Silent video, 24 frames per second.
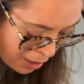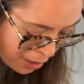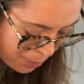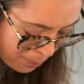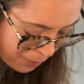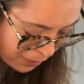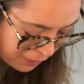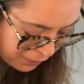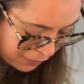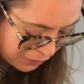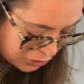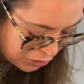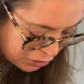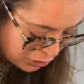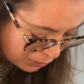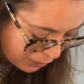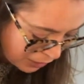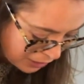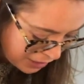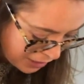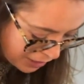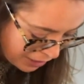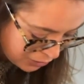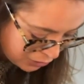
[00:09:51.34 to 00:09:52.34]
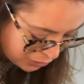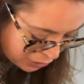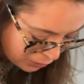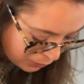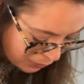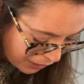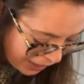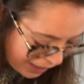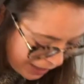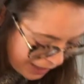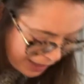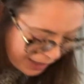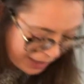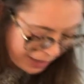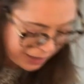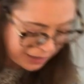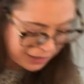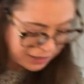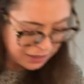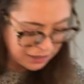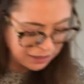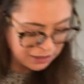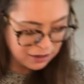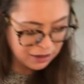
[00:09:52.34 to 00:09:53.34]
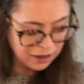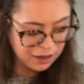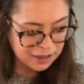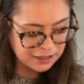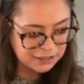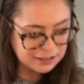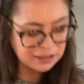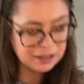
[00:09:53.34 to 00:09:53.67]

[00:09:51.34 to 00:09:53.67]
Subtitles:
But if it's too high, it can cause